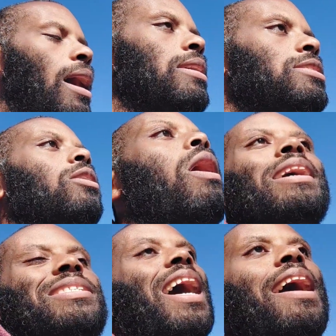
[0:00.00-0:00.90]
So I
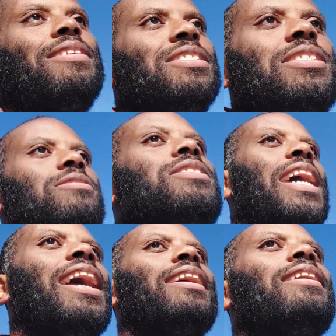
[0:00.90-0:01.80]
have to still
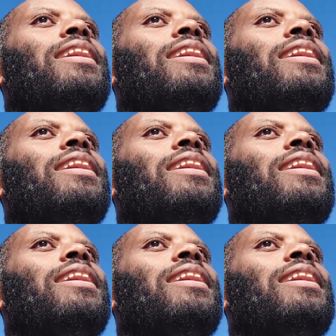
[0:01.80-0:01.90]
stand.